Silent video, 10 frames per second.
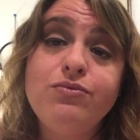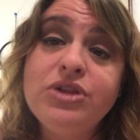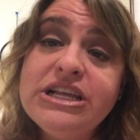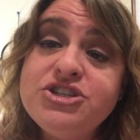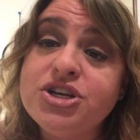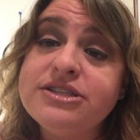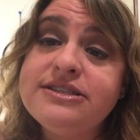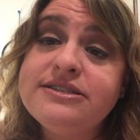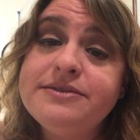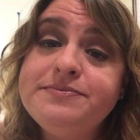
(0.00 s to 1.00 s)

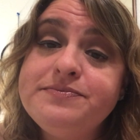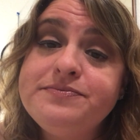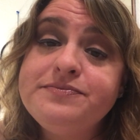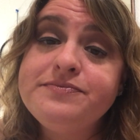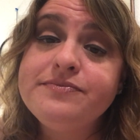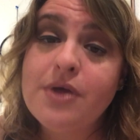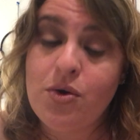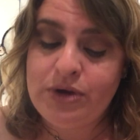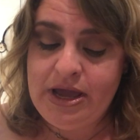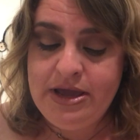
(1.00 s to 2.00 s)
religious.
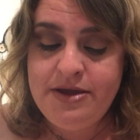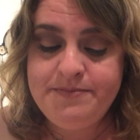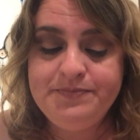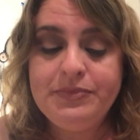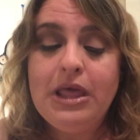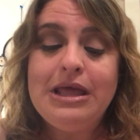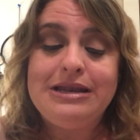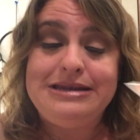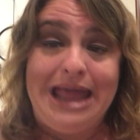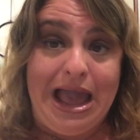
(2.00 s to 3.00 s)
Okay?
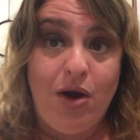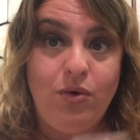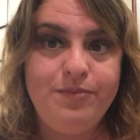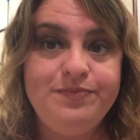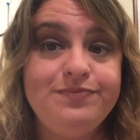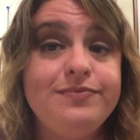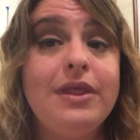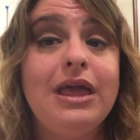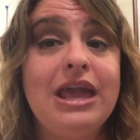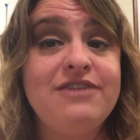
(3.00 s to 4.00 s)
Now,
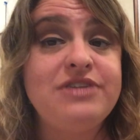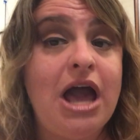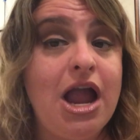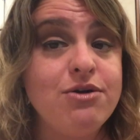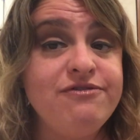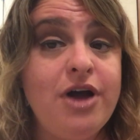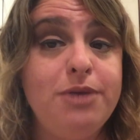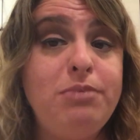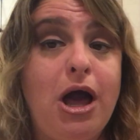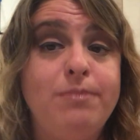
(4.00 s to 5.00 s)
if the
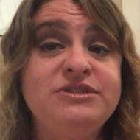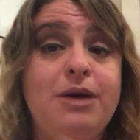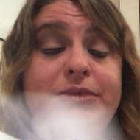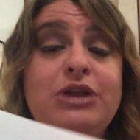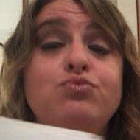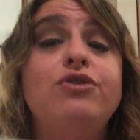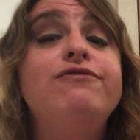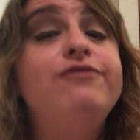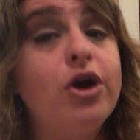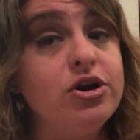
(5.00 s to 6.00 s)
Hierophant pops up in
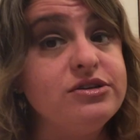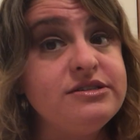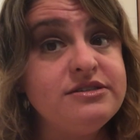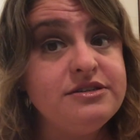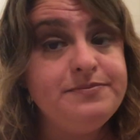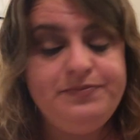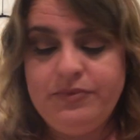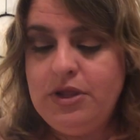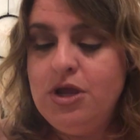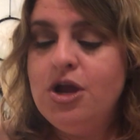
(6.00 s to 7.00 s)
reverse
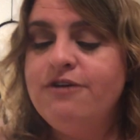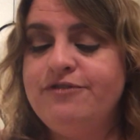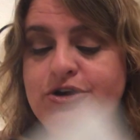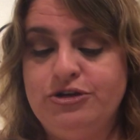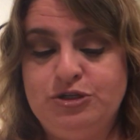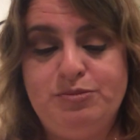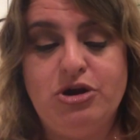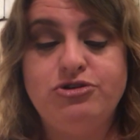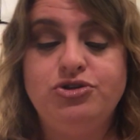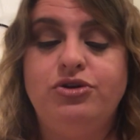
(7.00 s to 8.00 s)
for your
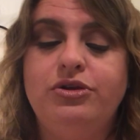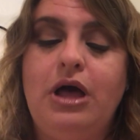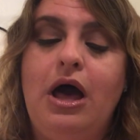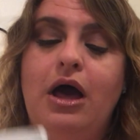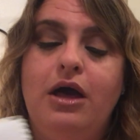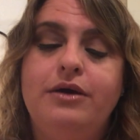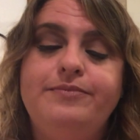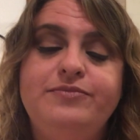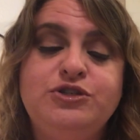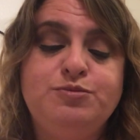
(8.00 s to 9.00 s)
spiritual
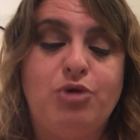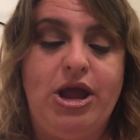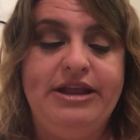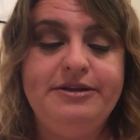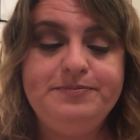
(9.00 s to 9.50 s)
spread,